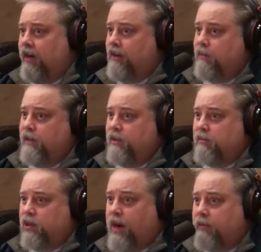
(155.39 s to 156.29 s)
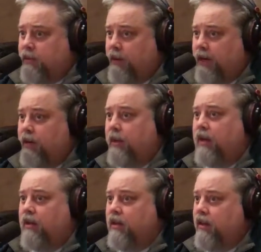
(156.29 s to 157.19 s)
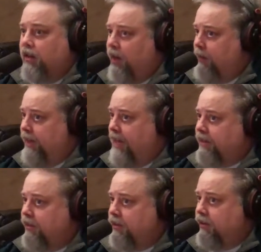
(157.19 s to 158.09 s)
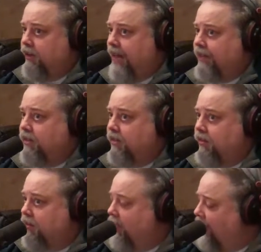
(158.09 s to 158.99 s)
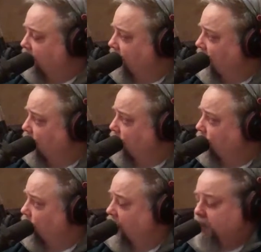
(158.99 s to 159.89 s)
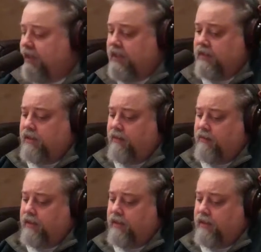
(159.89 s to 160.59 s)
and you'll be subscribed to my email. I mean, that's that's that's how mm. crazy this stuff